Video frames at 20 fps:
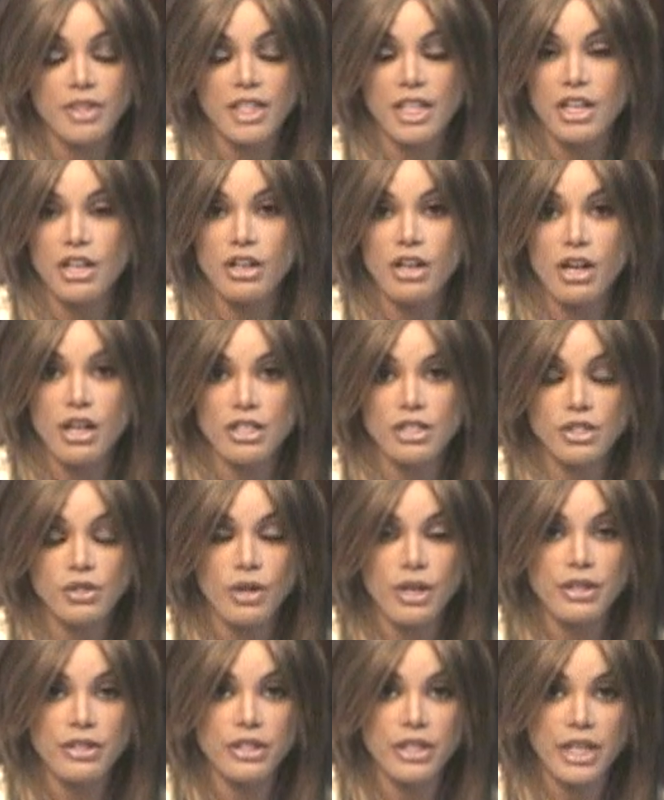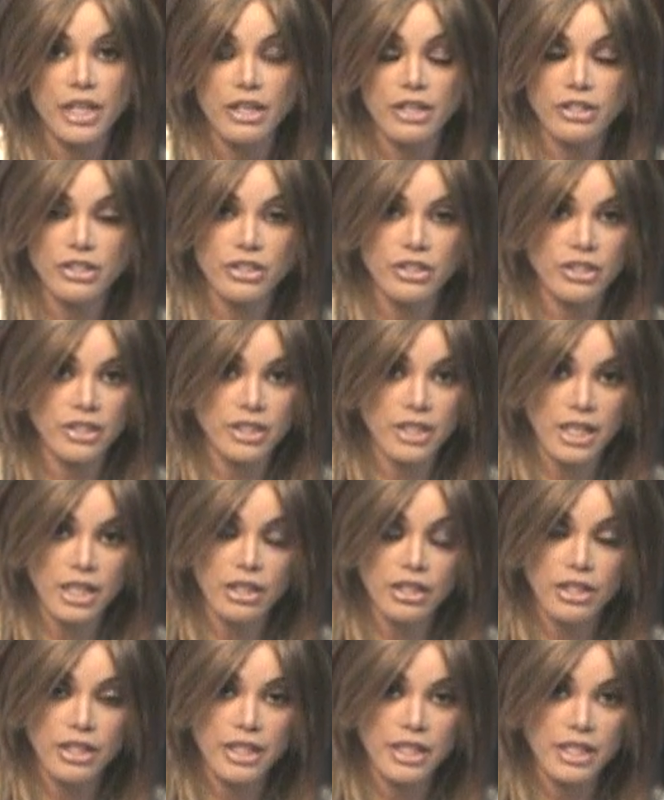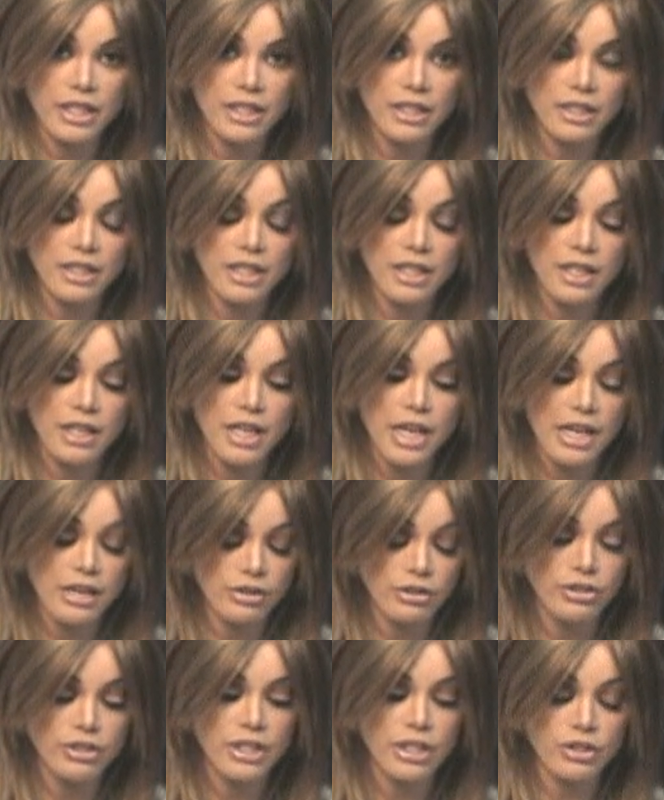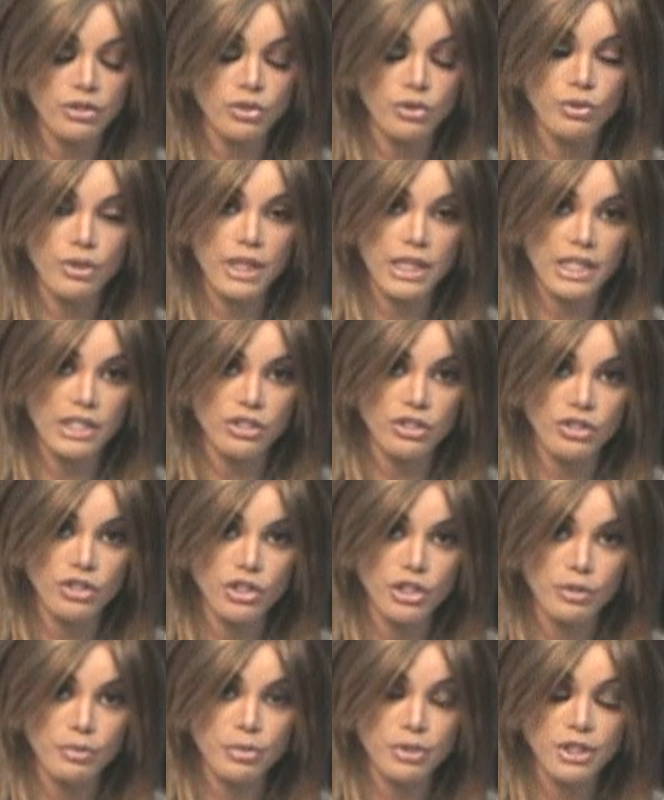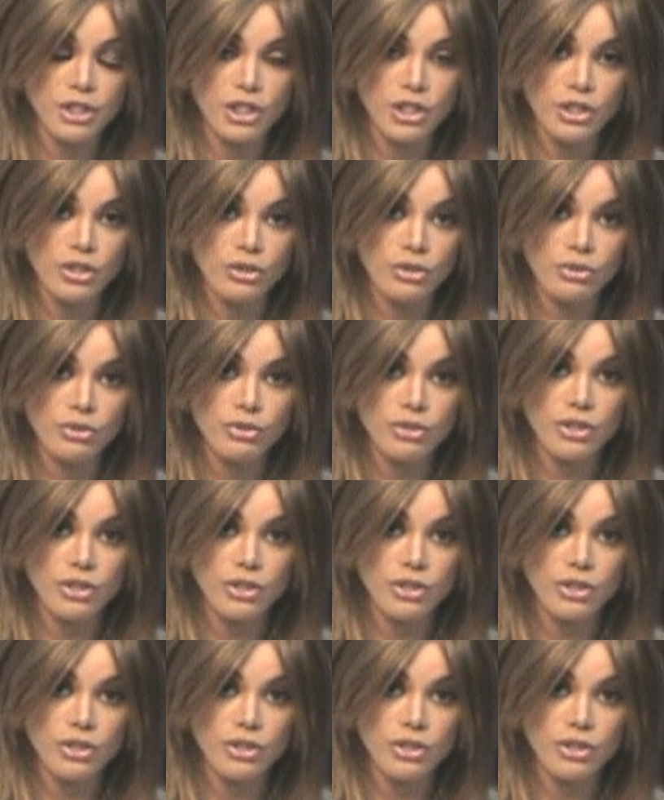there are also other characters that are in heterosexual relationships too.